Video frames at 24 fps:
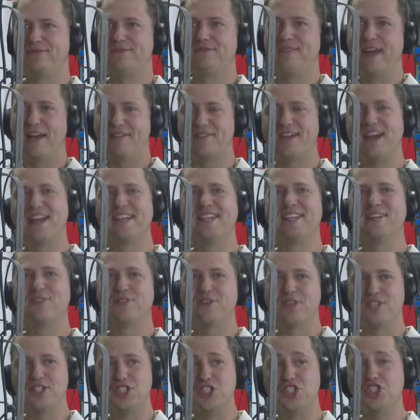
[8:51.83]
I've got
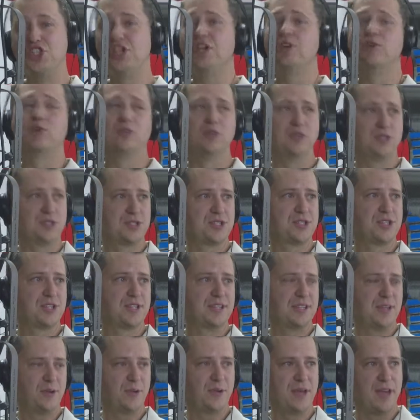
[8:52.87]
different generals
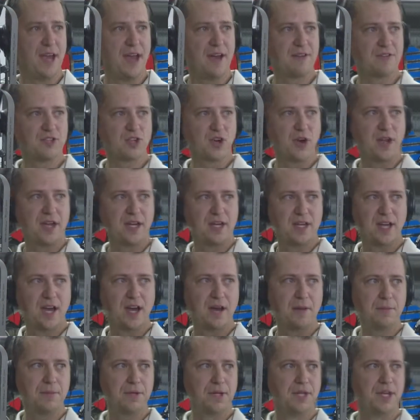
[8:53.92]
that we have trained
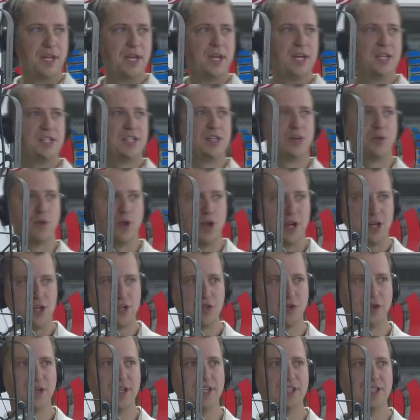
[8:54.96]
up to run
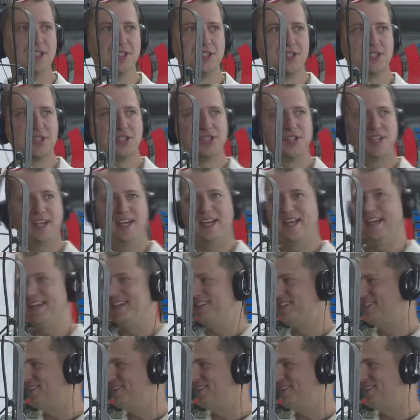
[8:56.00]
drills and